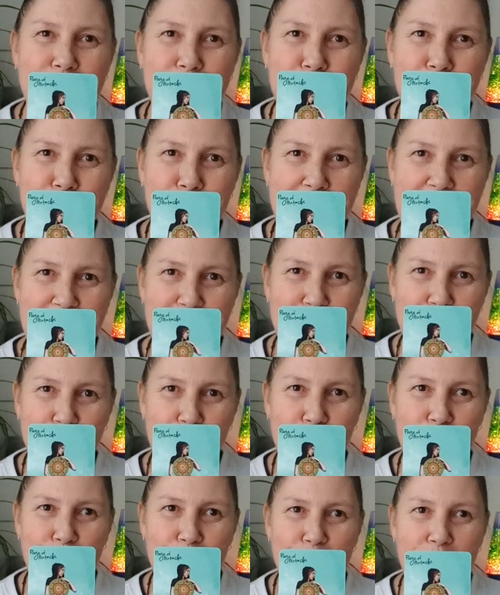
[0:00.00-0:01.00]
this
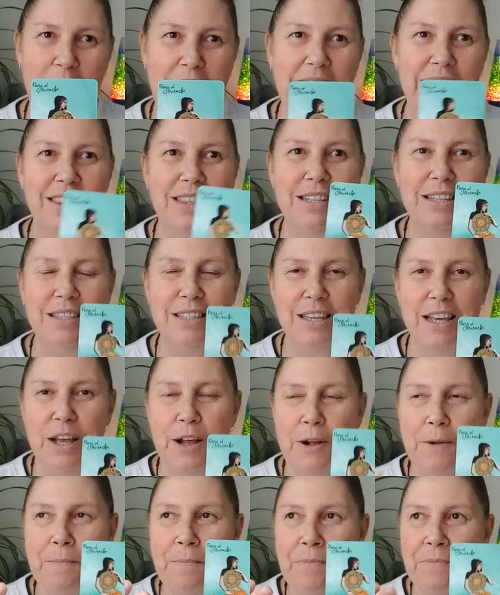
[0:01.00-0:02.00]
pentacle, right? This,
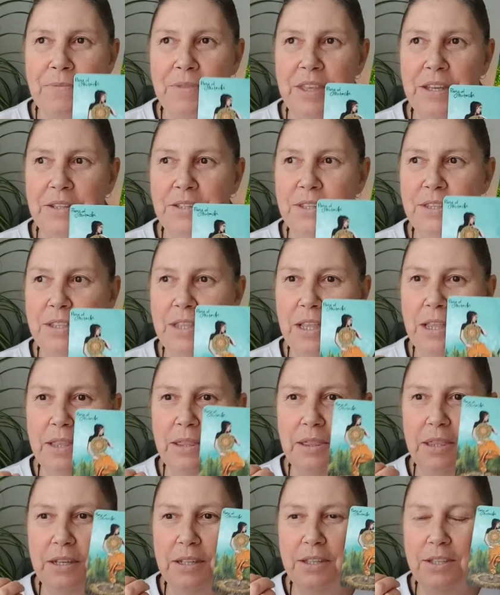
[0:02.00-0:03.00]
this,
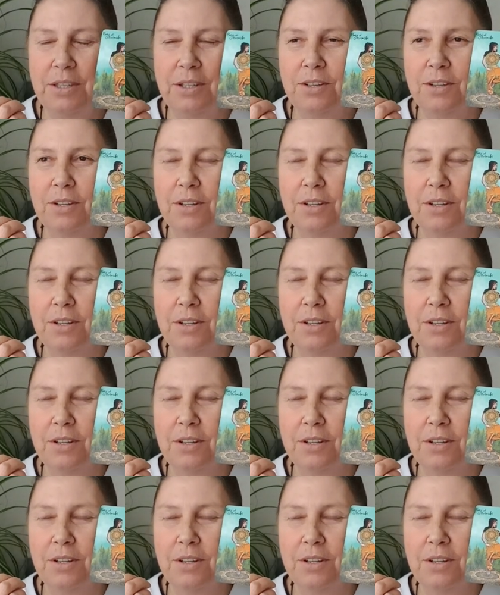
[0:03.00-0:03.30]
this